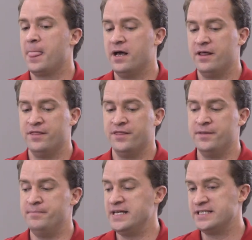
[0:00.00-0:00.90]

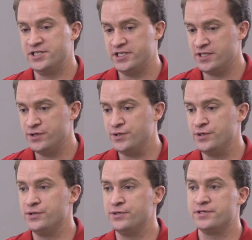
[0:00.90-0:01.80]
the messaging you
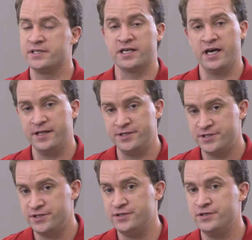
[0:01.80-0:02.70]
use, the
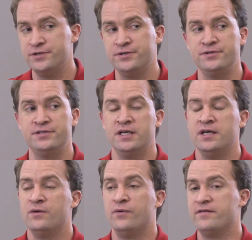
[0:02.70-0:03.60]
colors you use,
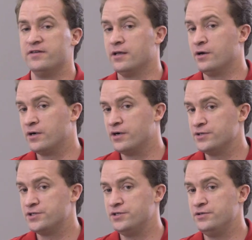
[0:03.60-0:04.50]
whatever
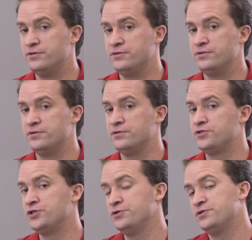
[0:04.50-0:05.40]
logos you
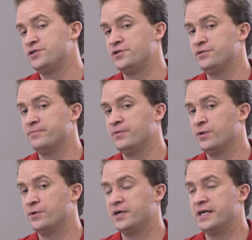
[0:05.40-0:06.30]
choose to
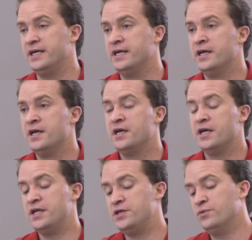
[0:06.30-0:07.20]
employ.
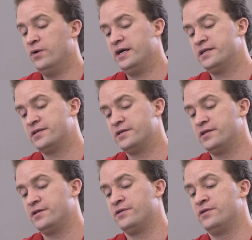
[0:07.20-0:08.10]
And you want
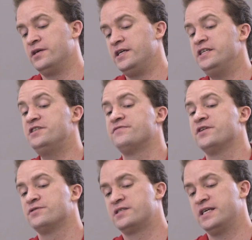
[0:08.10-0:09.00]
each of
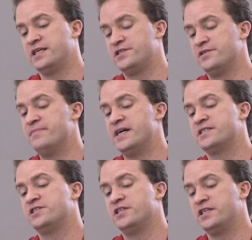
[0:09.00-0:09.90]
those things, your
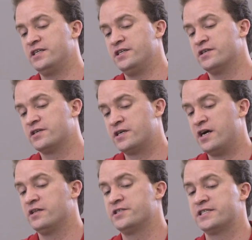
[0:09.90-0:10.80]
messaging, your
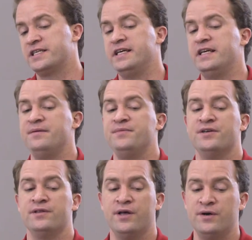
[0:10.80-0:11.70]
color scheme,
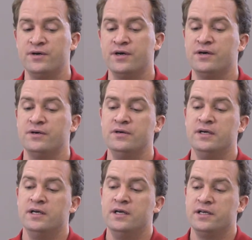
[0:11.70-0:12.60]
your logo,
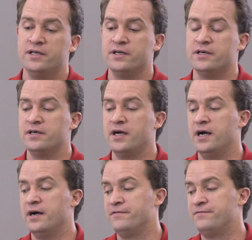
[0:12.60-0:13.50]

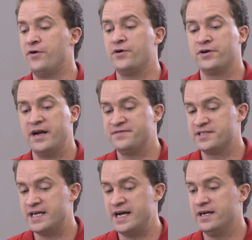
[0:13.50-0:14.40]
your photograph
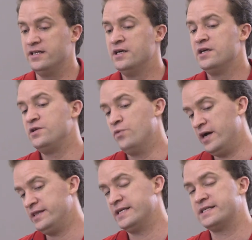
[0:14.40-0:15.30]
style, you
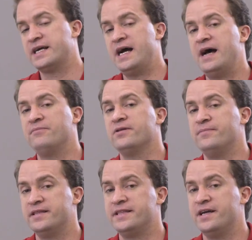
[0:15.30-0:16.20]
want that to
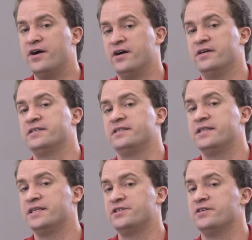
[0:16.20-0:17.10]
complement the art
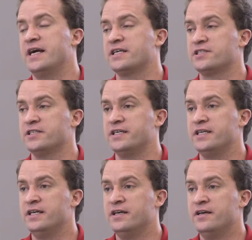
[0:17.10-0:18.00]
that you're actually